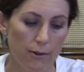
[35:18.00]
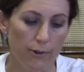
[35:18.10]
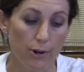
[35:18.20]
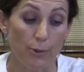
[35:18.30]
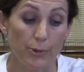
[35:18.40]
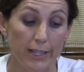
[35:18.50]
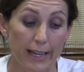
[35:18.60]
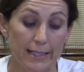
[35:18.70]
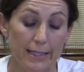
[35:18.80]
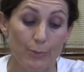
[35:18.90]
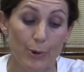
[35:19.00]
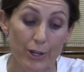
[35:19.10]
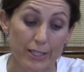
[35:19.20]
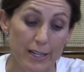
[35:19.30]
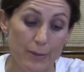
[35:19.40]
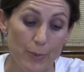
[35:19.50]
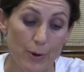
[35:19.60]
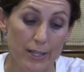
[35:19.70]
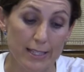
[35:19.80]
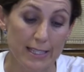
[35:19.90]
For communicating monetary
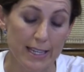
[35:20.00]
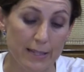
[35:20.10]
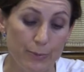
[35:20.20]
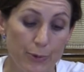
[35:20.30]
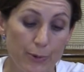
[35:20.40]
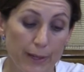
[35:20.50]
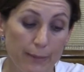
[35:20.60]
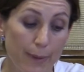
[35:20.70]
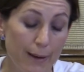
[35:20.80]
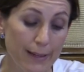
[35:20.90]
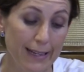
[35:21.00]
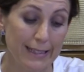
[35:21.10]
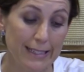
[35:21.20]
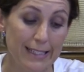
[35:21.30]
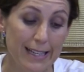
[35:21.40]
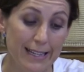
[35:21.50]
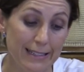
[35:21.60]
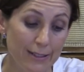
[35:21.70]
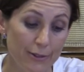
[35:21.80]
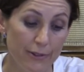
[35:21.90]
policy and improving public
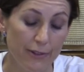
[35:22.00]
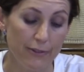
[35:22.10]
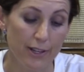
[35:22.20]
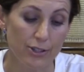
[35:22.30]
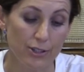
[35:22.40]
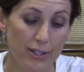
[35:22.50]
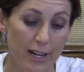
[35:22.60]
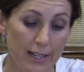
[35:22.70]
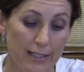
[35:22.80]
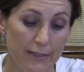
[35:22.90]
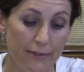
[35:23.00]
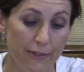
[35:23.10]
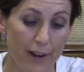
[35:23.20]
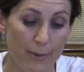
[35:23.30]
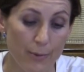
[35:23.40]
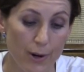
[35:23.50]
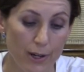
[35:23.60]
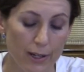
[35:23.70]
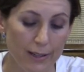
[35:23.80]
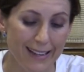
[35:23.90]
understanding of the inflation targeting
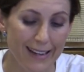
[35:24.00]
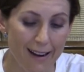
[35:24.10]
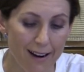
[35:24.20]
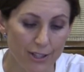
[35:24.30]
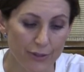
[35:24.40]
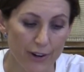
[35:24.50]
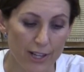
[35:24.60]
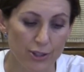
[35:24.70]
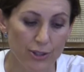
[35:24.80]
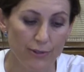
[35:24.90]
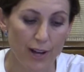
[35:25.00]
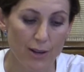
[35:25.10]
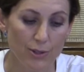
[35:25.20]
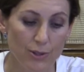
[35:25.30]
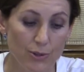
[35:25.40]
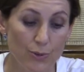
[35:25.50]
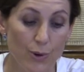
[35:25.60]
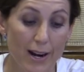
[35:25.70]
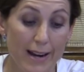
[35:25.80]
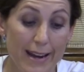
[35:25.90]
framework, the large fraction of households who
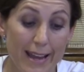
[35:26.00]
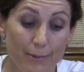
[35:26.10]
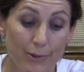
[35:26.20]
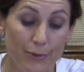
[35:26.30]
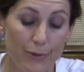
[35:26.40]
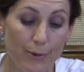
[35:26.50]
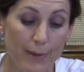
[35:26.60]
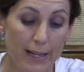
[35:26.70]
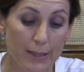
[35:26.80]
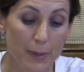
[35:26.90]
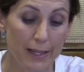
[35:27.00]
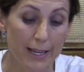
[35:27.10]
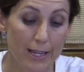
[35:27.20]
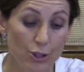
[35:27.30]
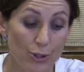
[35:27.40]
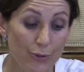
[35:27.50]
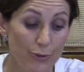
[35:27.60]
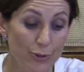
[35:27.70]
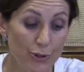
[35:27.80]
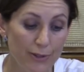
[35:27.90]
are unable to form an expectation of
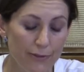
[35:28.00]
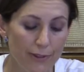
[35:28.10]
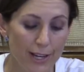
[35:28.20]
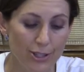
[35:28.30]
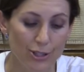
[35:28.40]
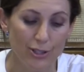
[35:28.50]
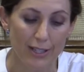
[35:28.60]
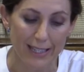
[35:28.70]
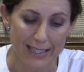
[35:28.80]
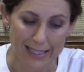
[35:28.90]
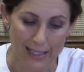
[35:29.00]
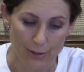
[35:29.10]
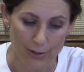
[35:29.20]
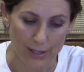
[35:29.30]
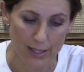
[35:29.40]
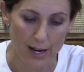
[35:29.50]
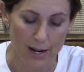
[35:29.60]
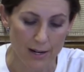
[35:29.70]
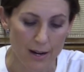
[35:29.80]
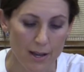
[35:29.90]
future inflation is a
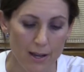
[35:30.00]
concern,